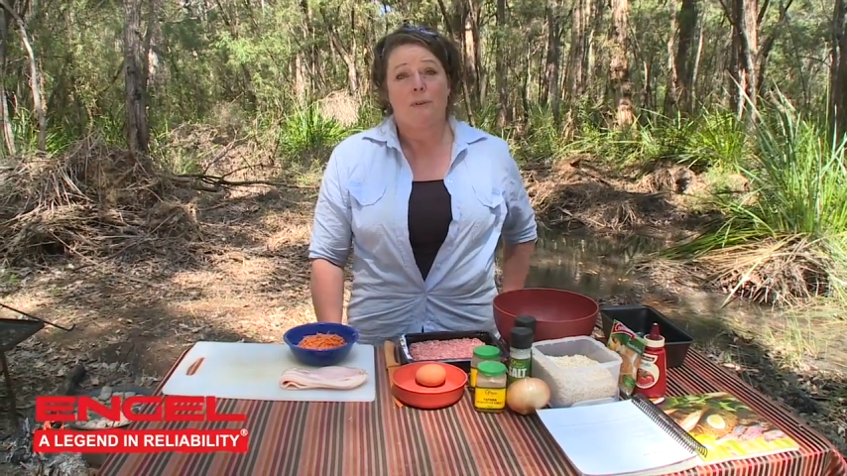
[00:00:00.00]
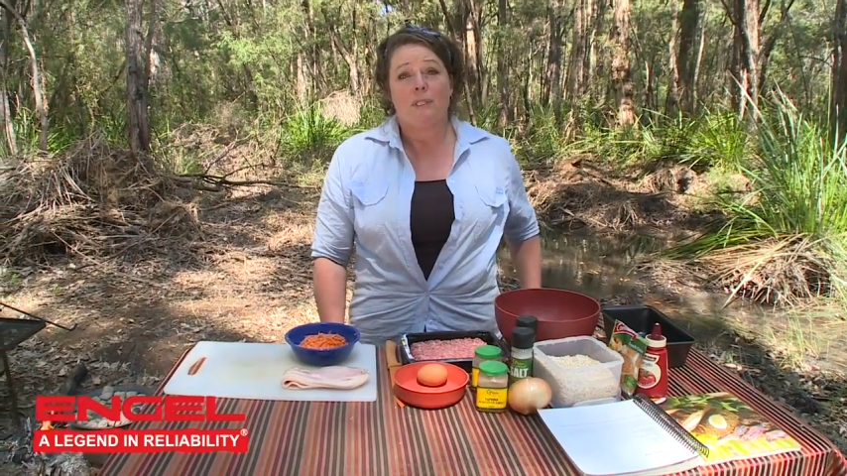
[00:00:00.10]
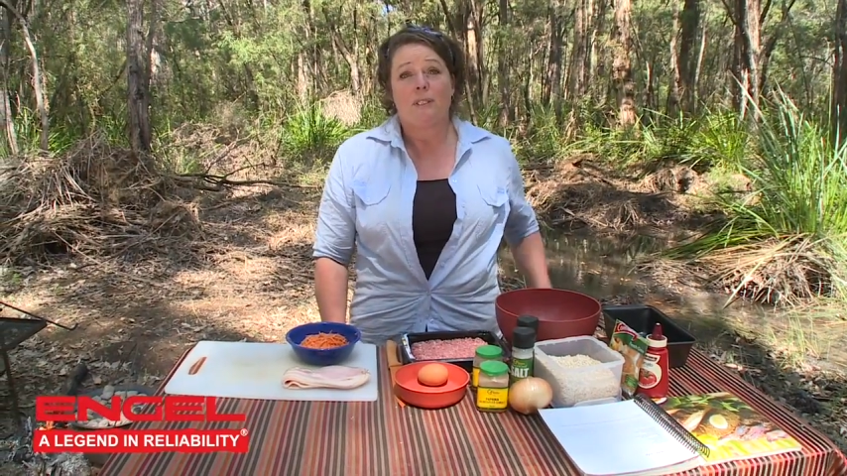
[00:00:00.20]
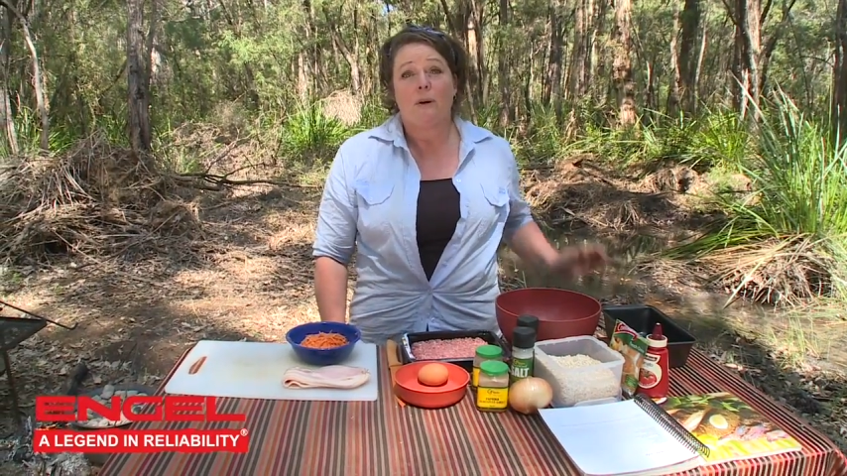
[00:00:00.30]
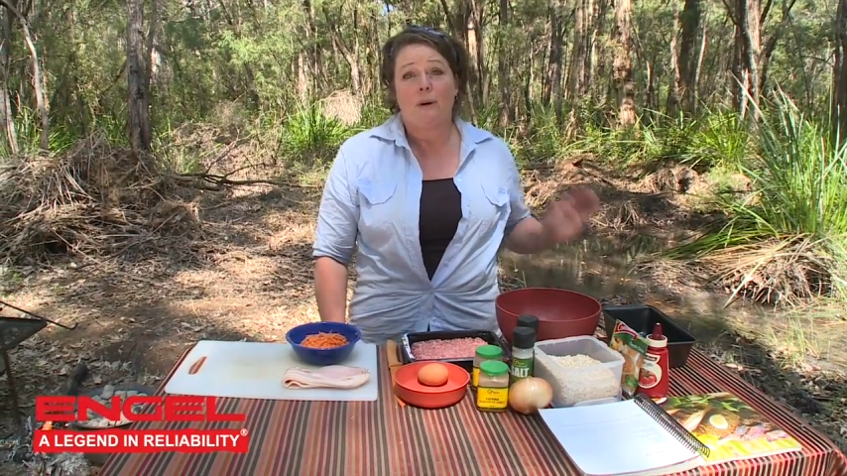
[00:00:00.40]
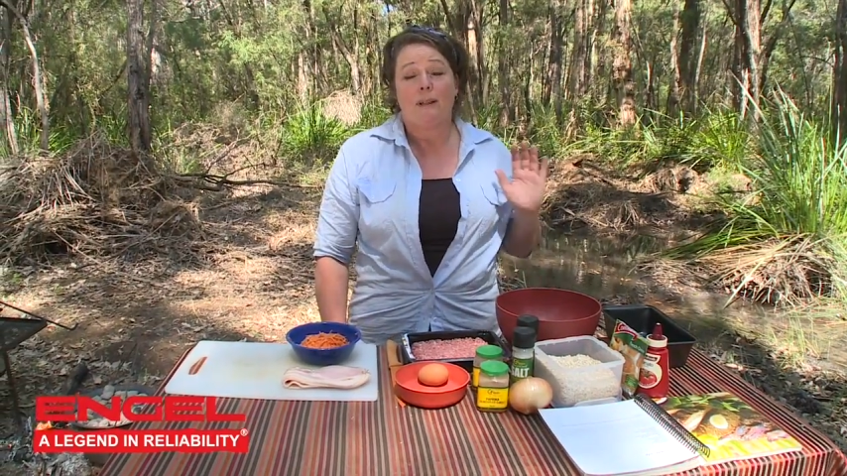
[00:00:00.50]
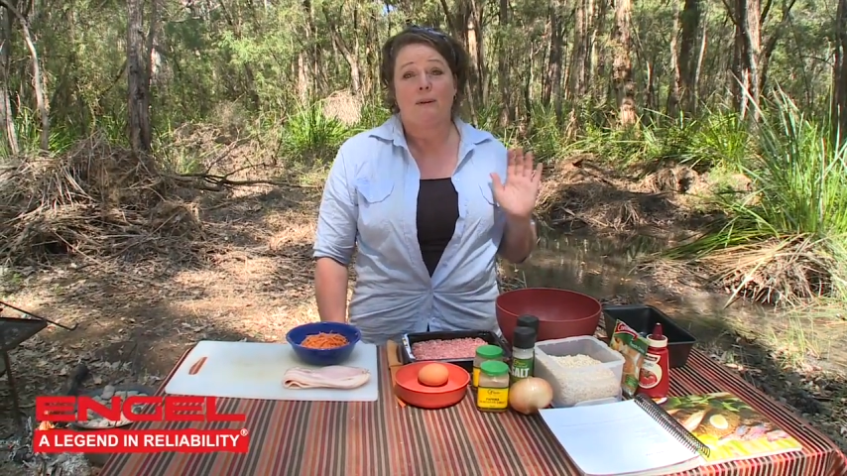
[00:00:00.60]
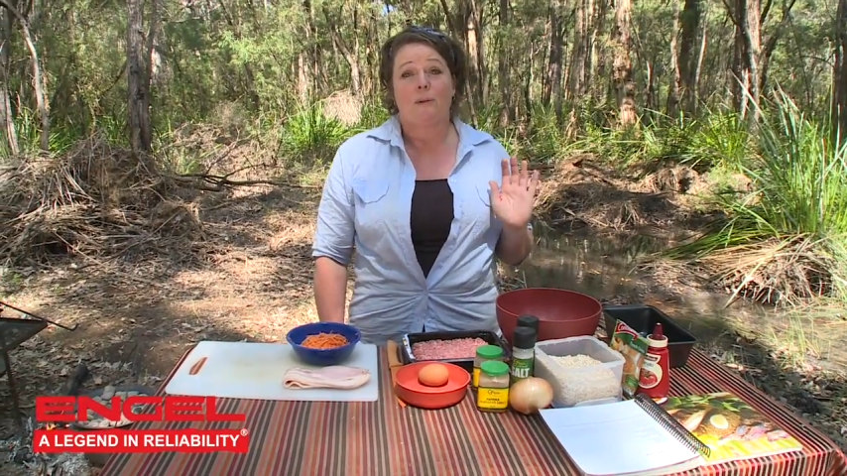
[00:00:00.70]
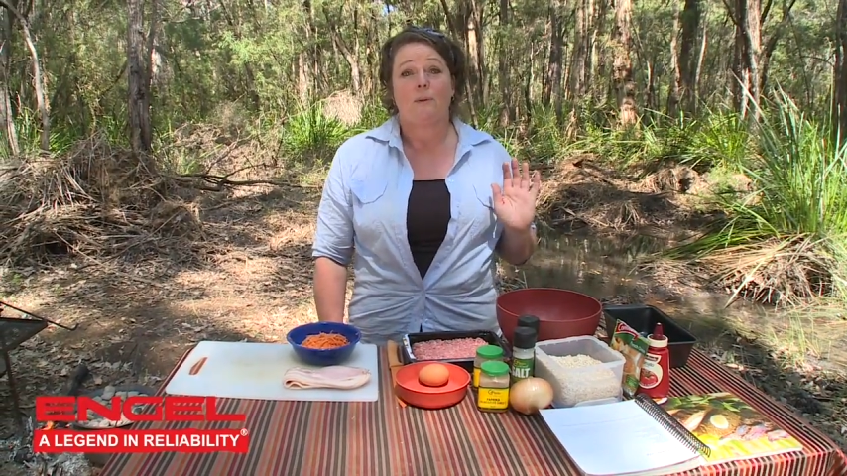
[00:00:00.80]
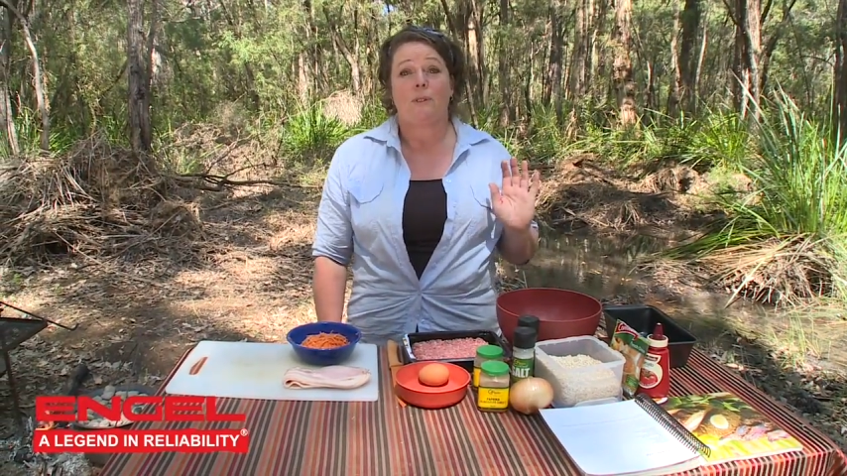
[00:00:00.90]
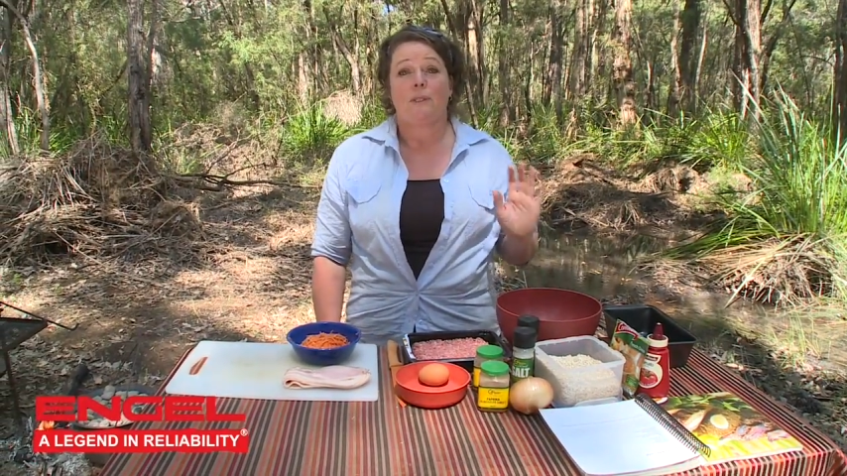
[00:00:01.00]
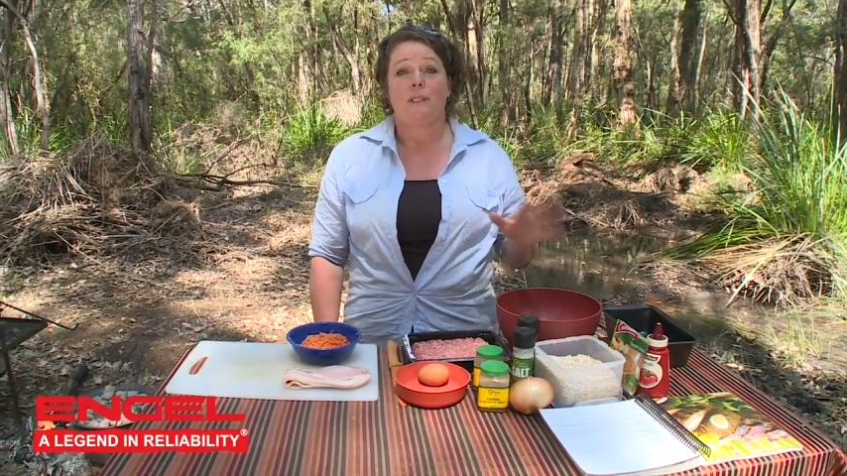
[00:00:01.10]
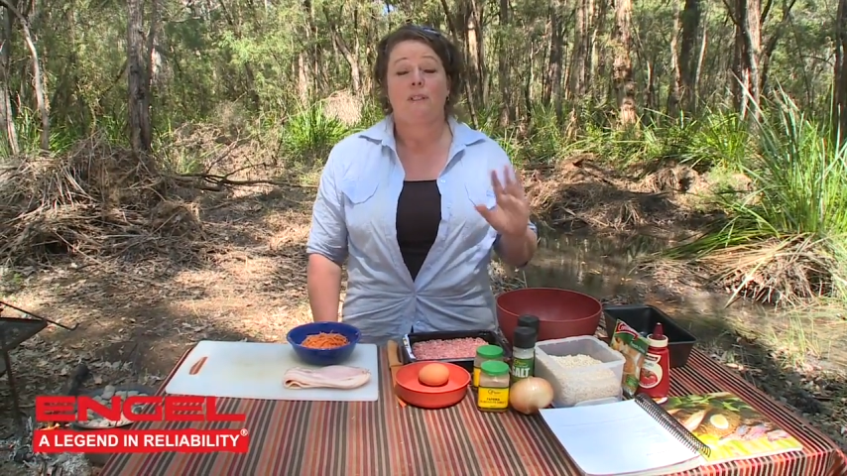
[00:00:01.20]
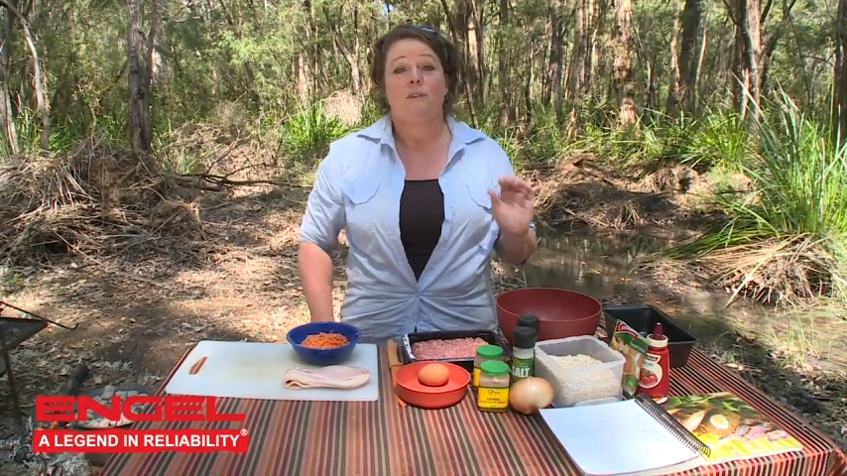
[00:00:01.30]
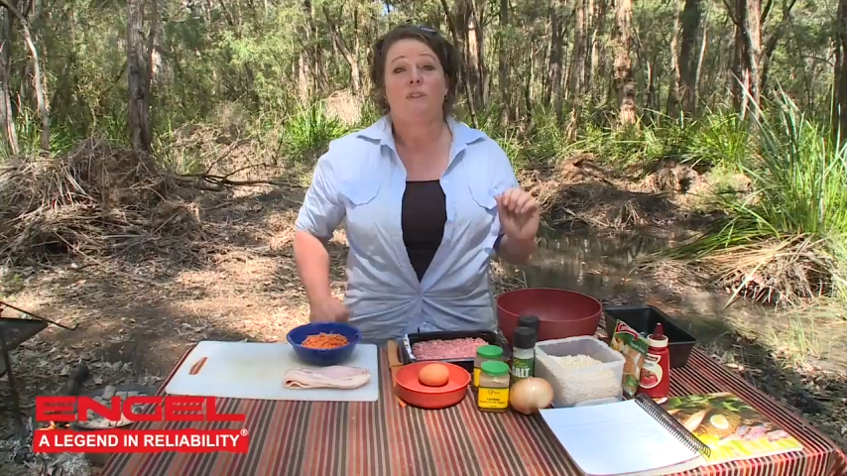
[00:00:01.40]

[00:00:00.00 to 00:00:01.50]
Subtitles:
there is no other alternative.